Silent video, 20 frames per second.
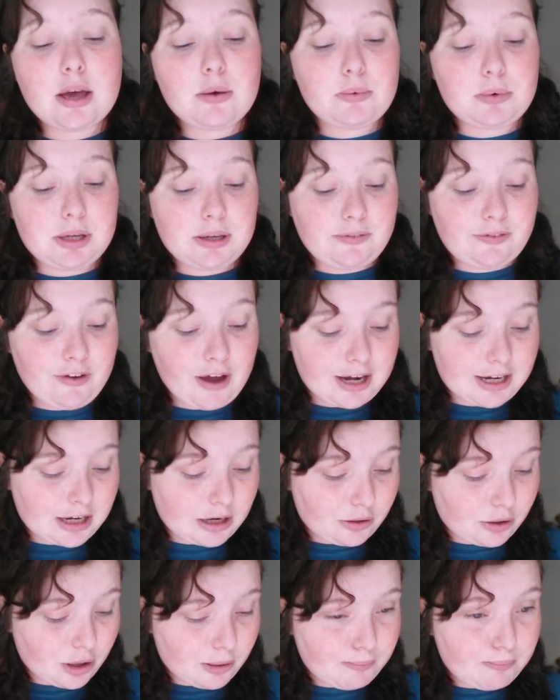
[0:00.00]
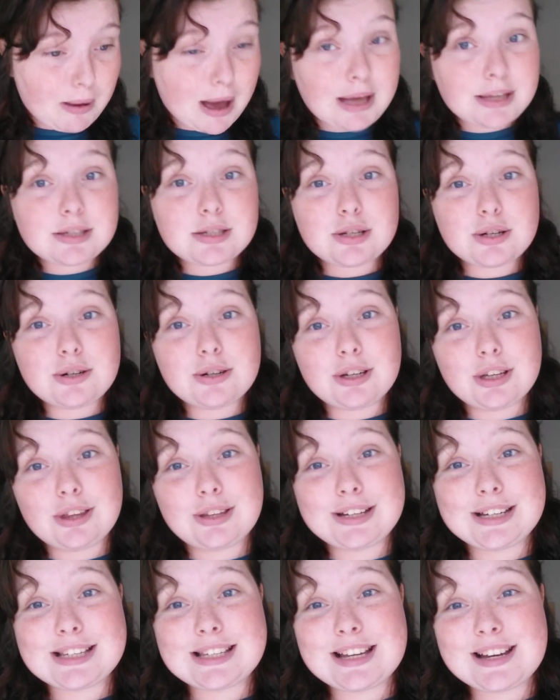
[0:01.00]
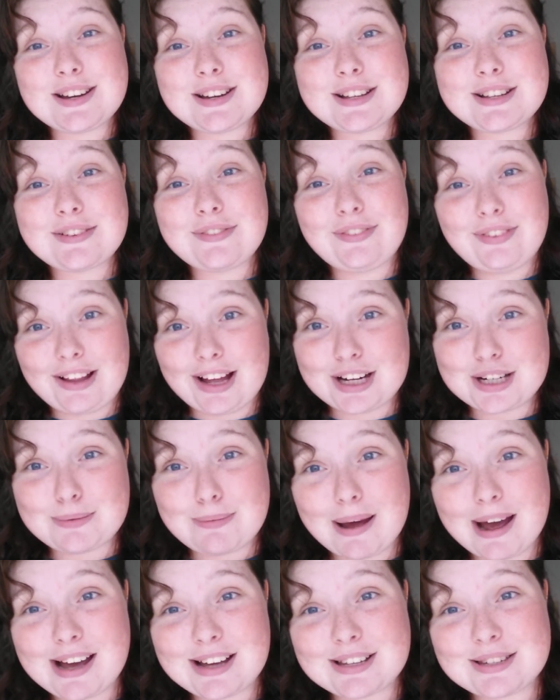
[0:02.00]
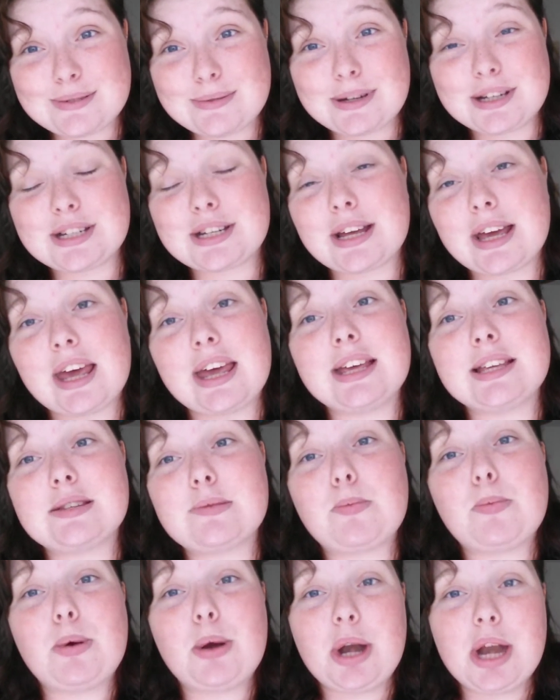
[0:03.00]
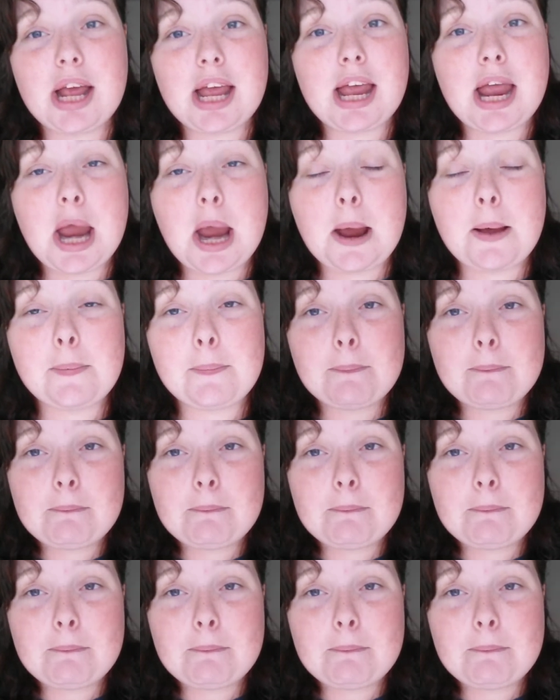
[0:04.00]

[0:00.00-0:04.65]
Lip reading: We find out her backstory through a series of flashbacks, which is pretty